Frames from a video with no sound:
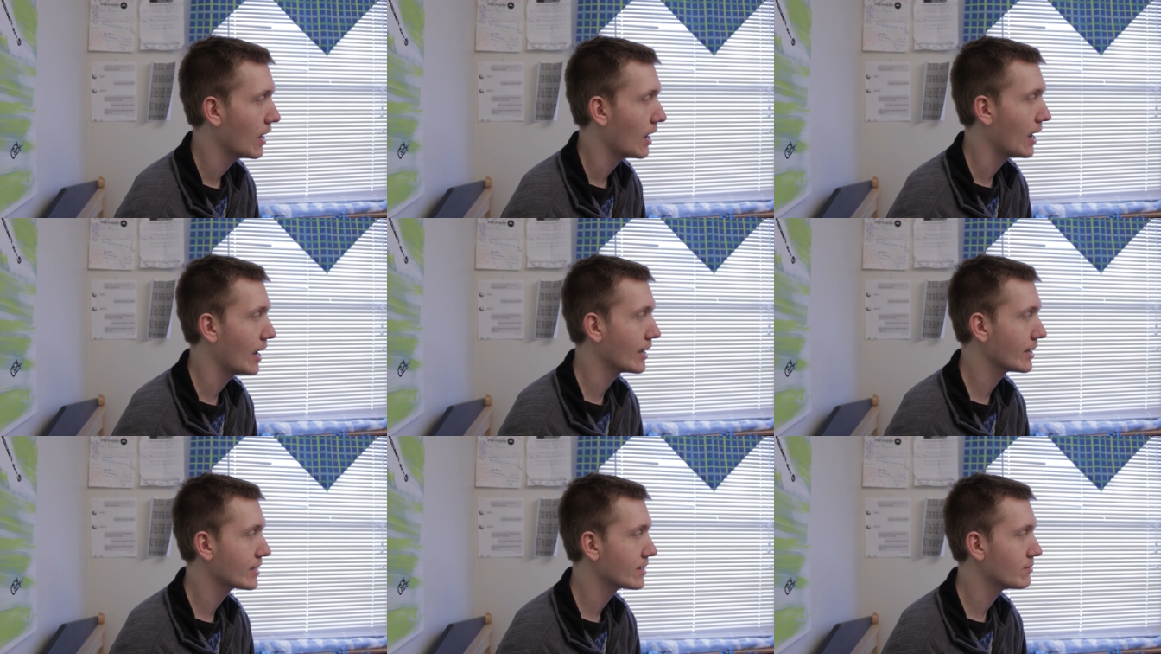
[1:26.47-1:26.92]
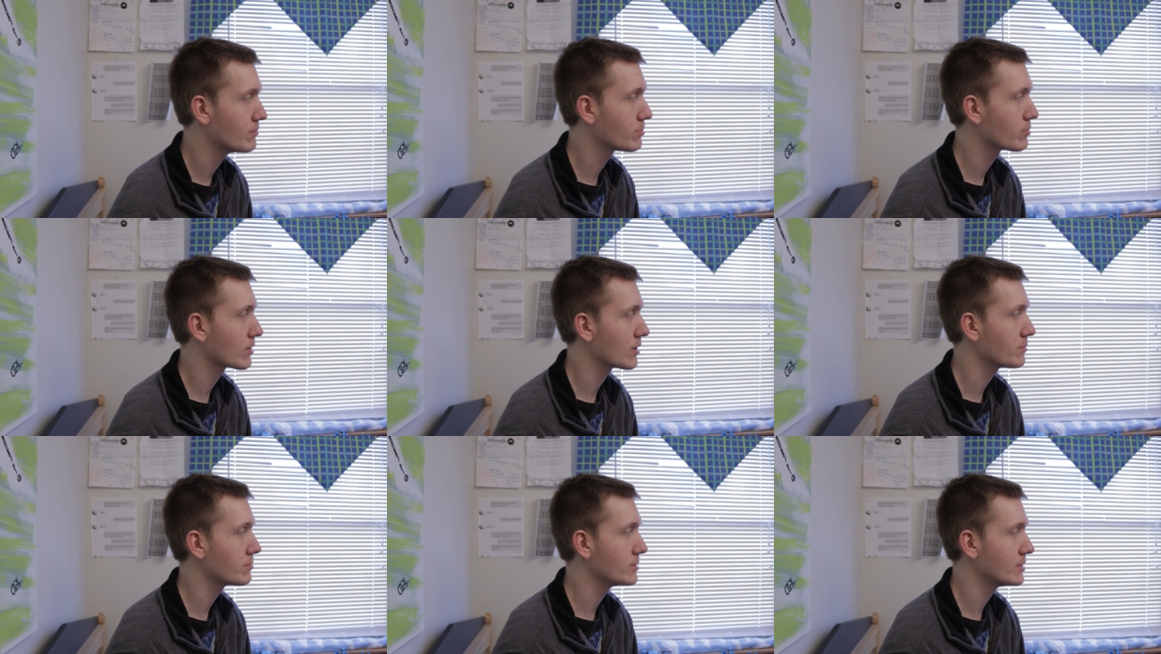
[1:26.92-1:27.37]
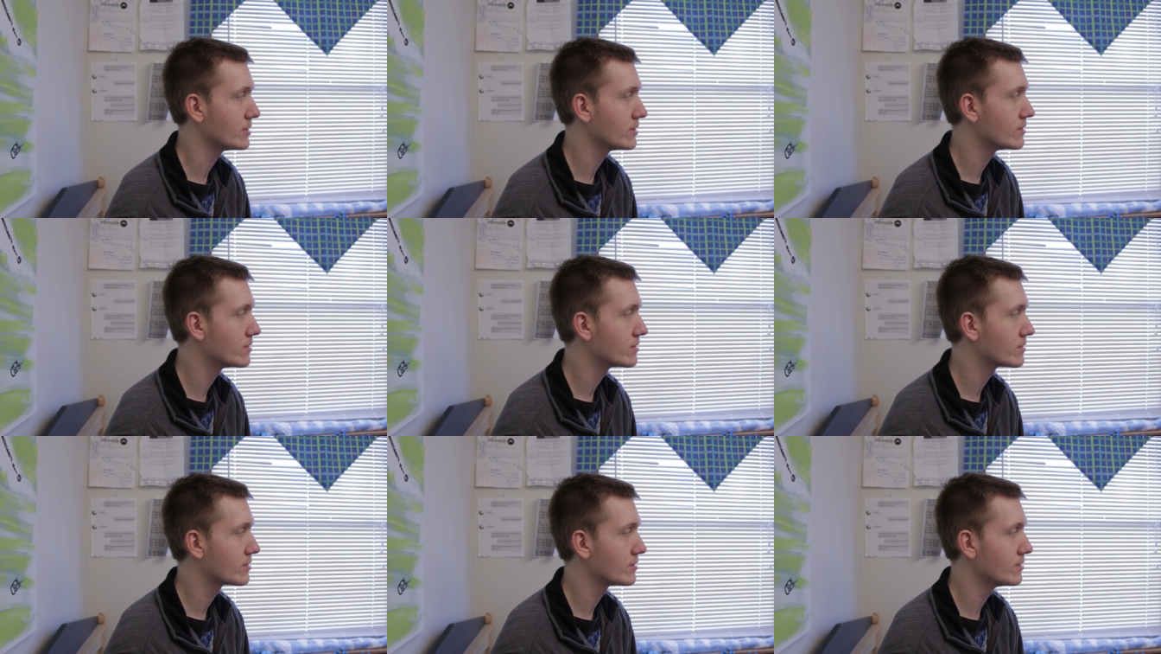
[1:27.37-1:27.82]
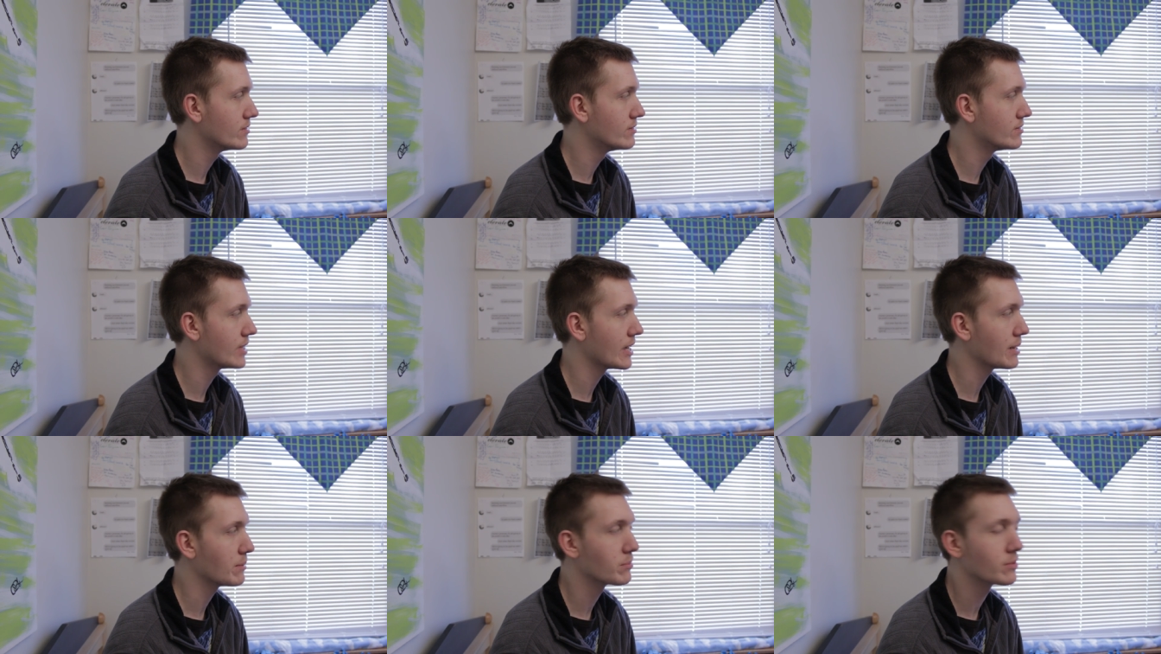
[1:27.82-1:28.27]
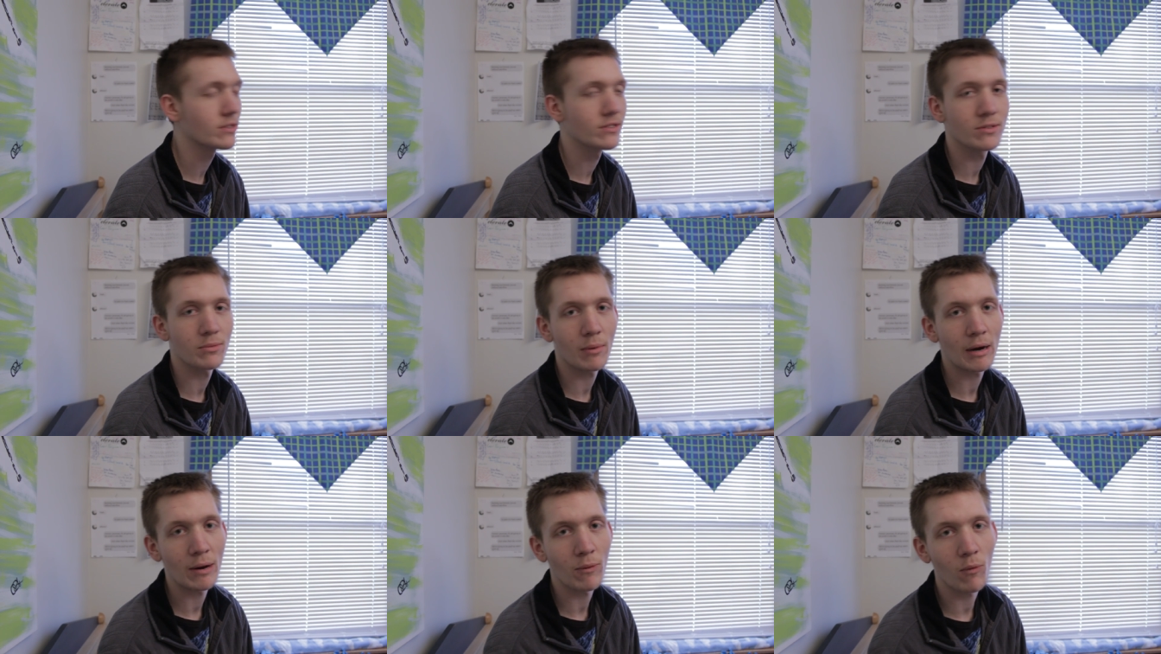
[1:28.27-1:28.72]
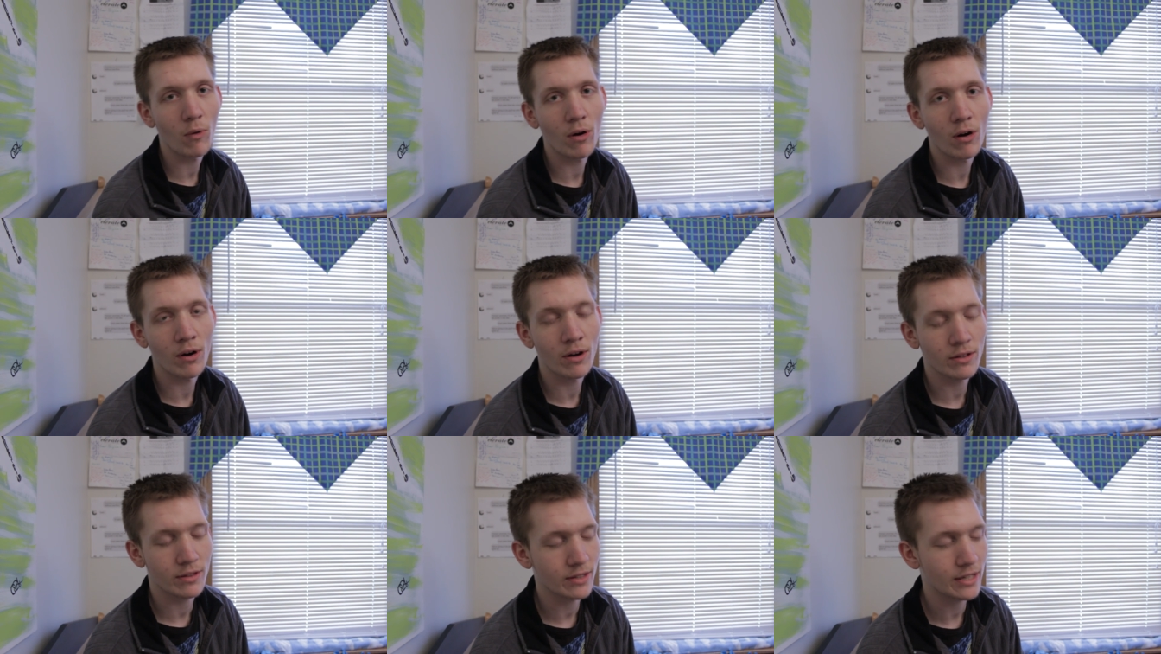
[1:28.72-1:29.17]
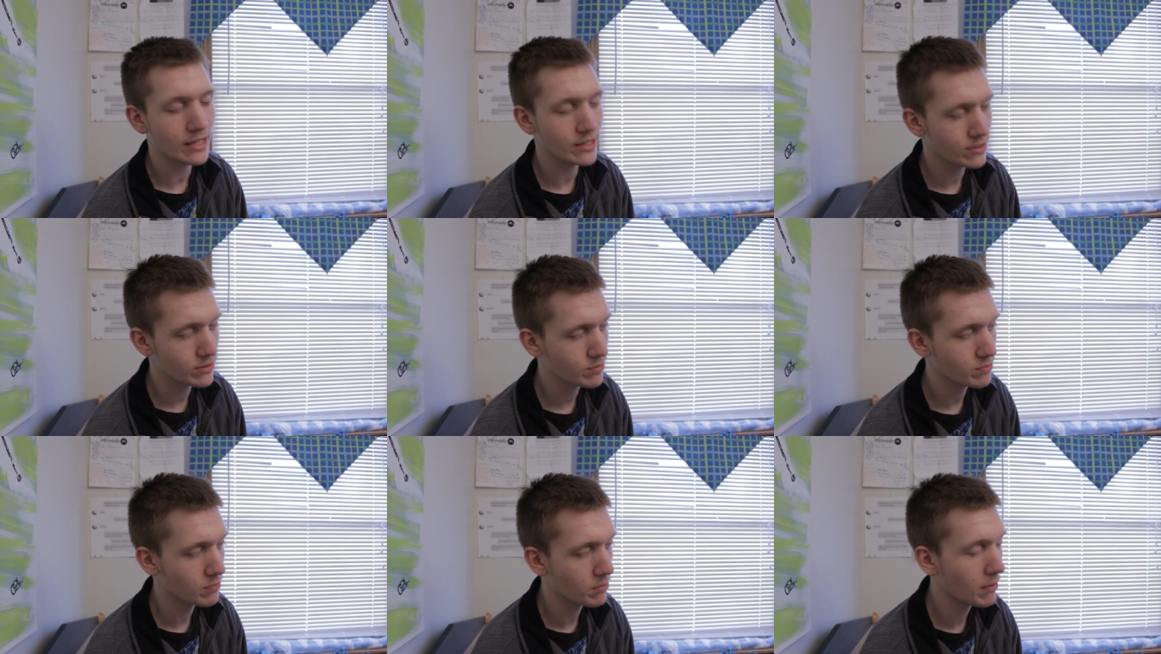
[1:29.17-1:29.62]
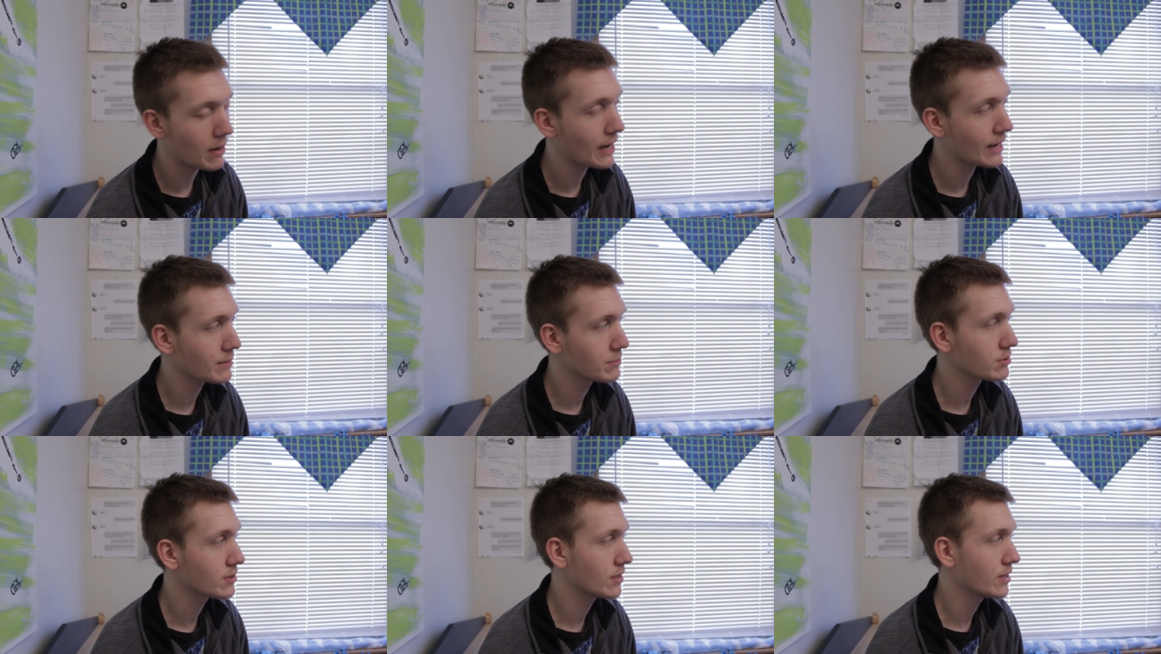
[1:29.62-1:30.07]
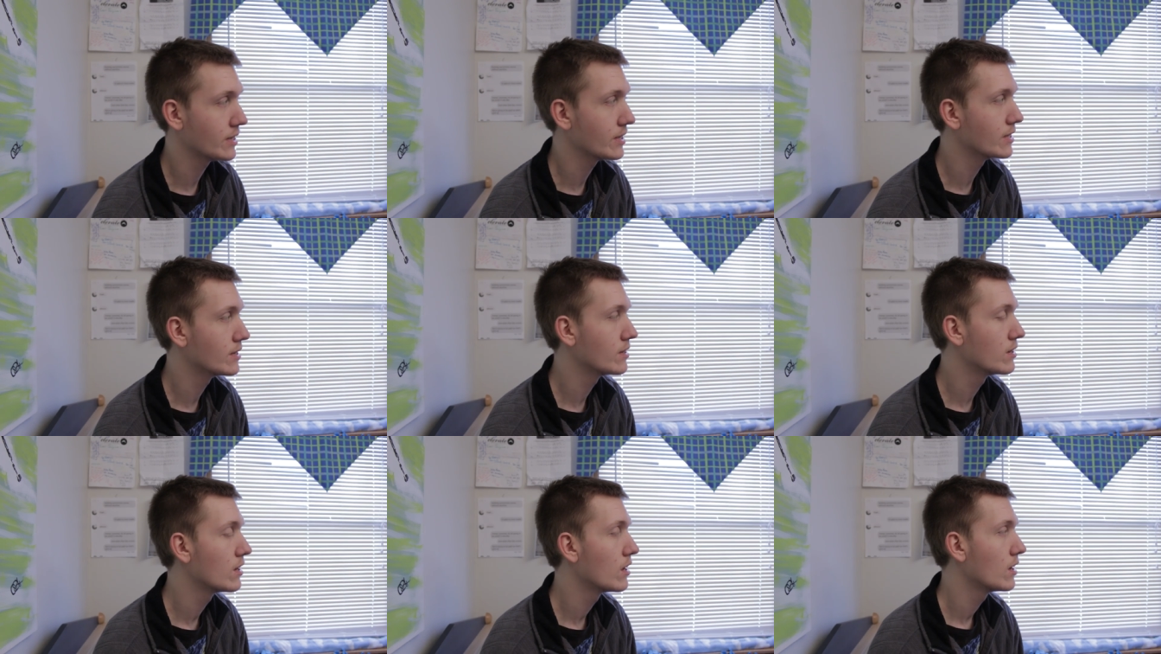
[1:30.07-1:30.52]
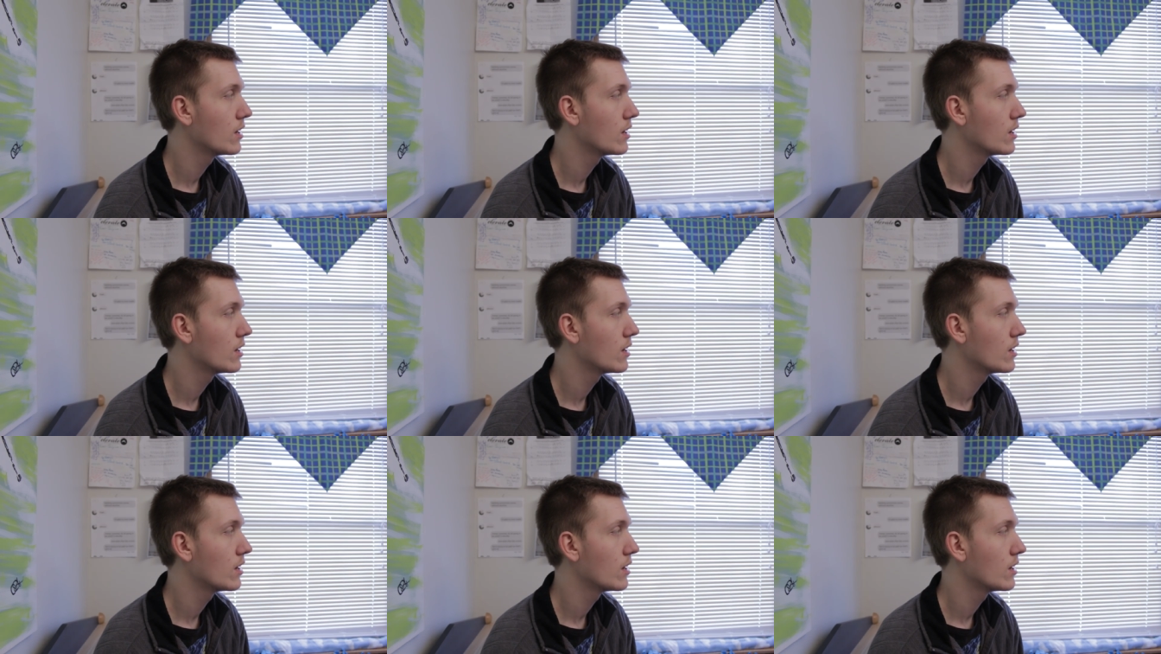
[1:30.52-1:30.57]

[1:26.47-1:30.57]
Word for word: I could probably tape it to my wall. That's my plan.